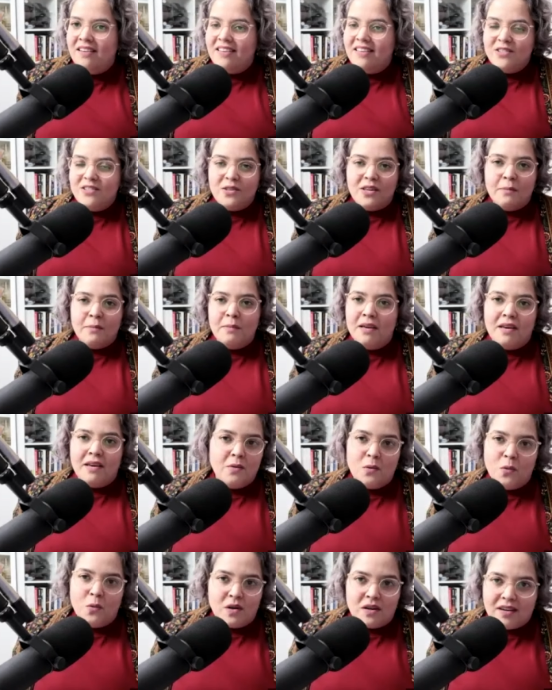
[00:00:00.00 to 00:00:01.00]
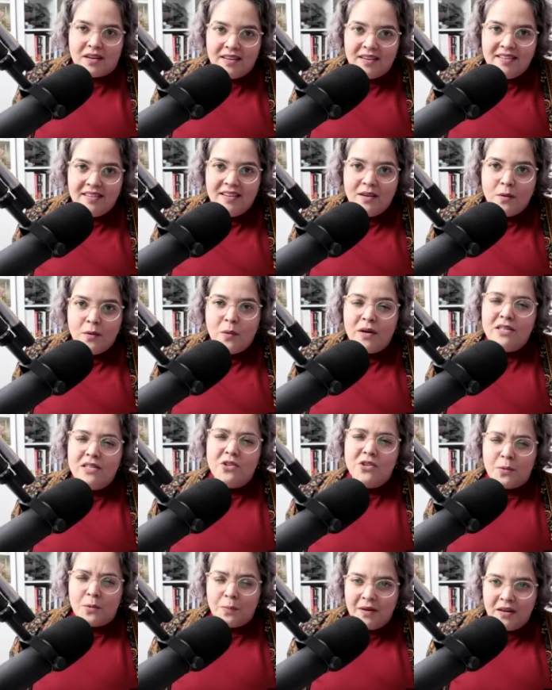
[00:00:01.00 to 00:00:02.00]
you can make it work. What is
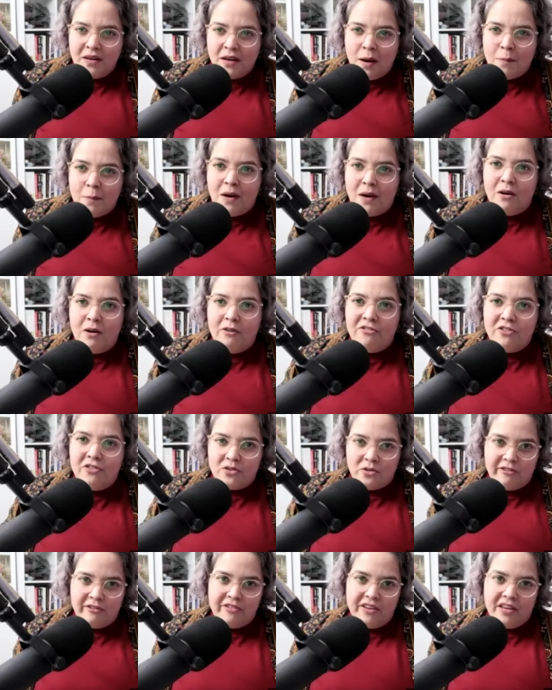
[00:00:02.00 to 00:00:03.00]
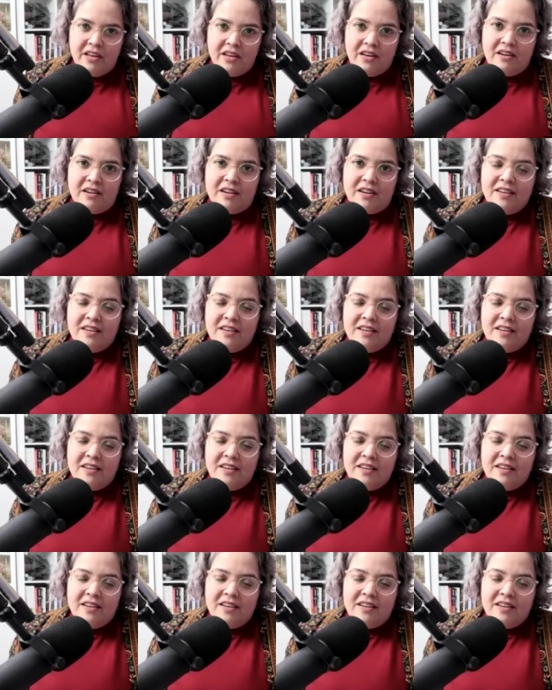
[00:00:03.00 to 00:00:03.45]
your opinion about photography gear?